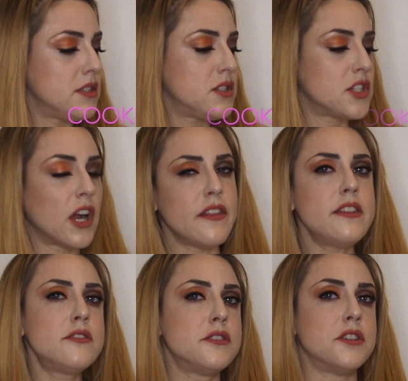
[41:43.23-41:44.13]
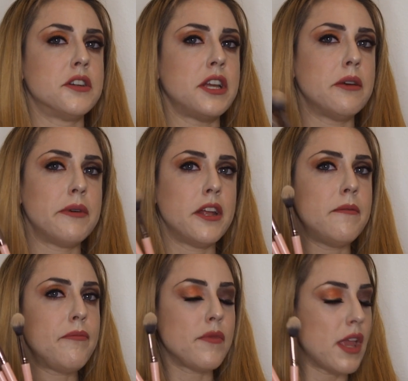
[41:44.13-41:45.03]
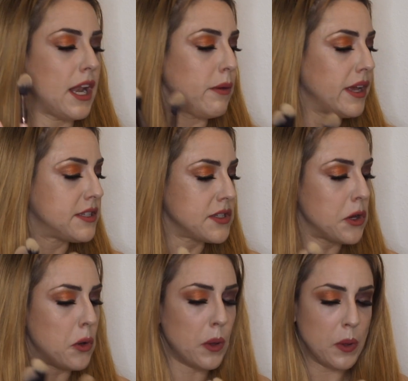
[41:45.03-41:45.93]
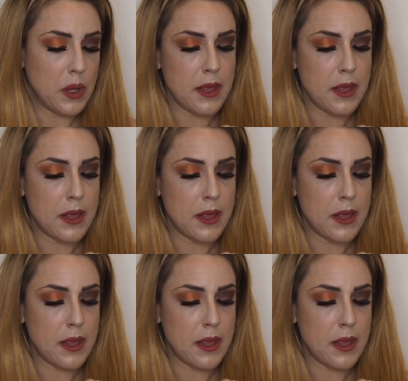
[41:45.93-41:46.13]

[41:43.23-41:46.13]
Sorry, these are dirty, but anyway, so